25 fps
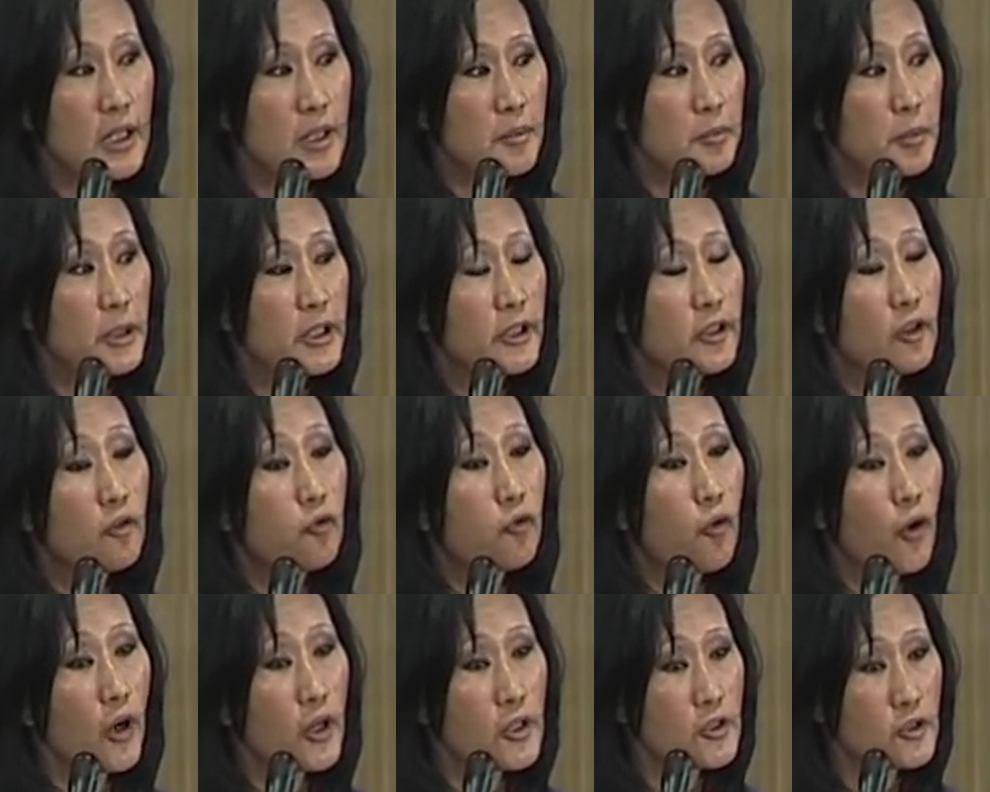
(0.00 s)
Be the
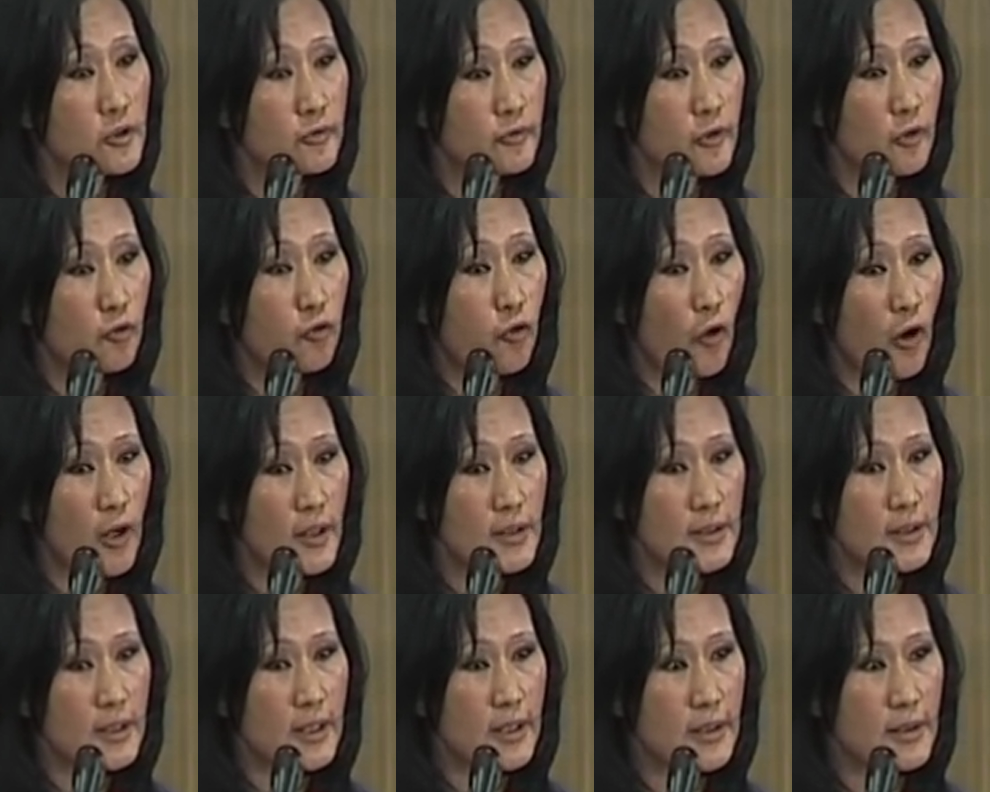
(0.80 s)
voice of the
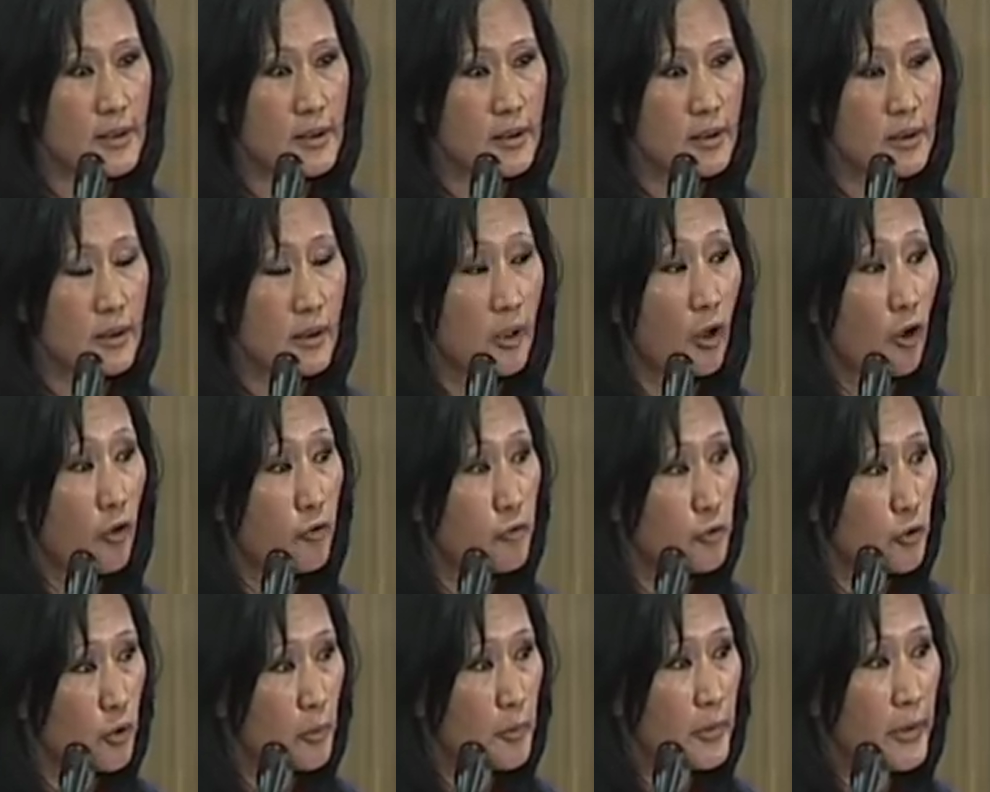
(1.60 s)
voiceless,
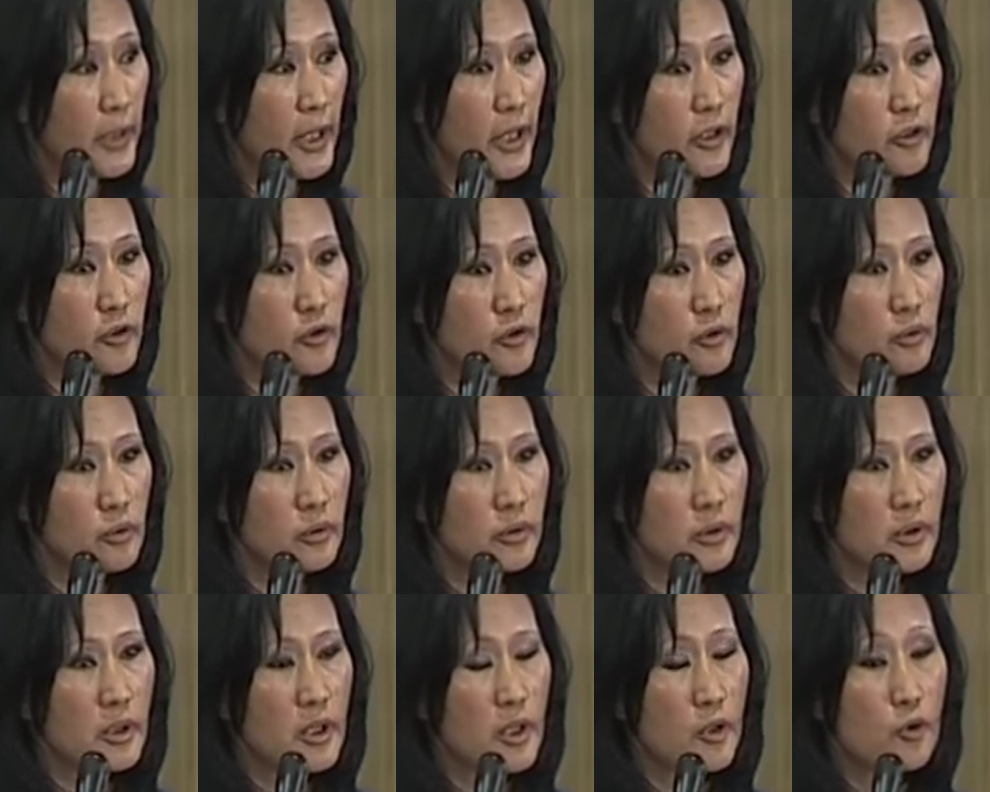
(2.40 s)
of women and youth
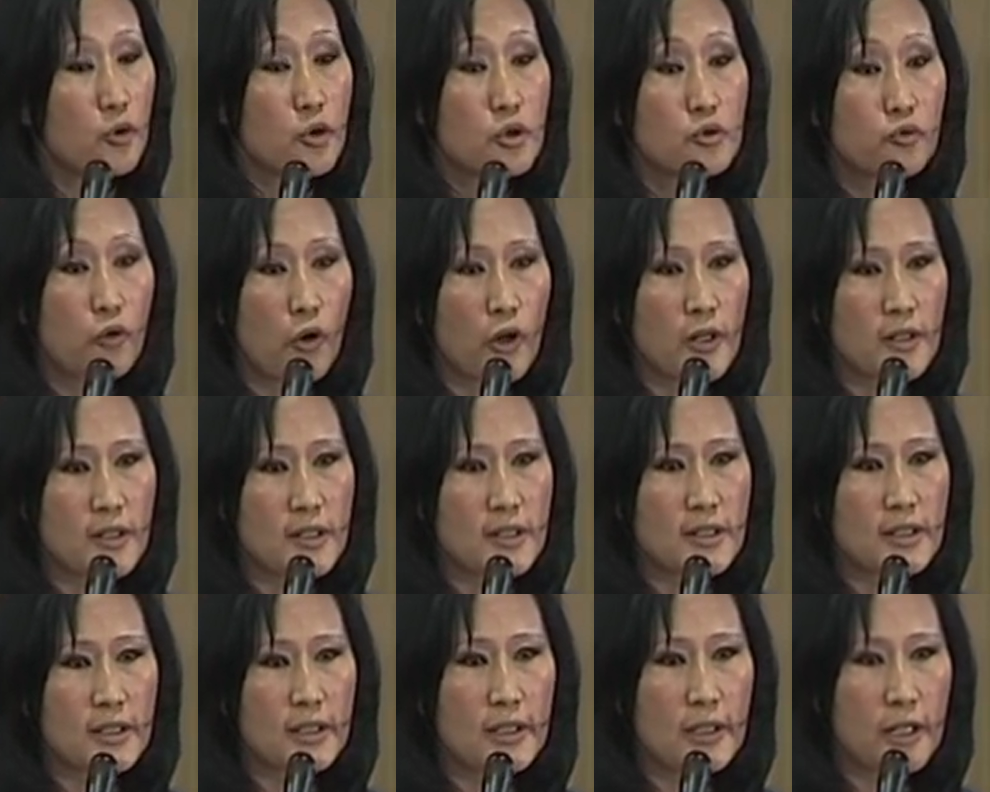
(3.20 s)
whose
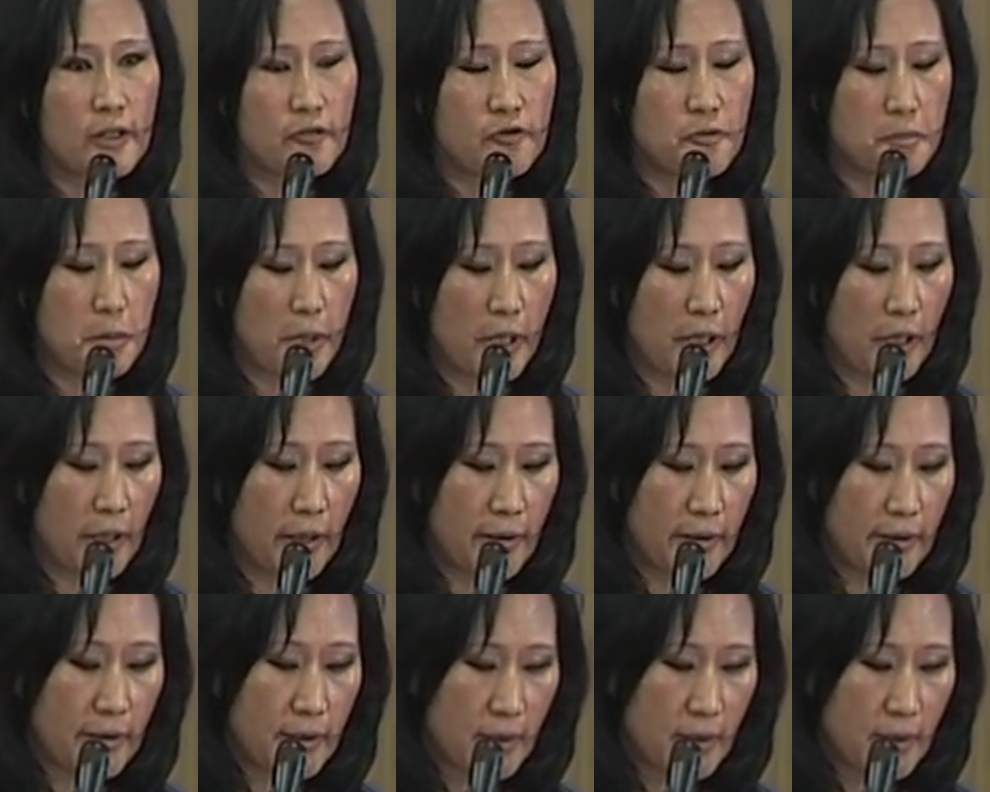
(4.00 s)
voices are left behind.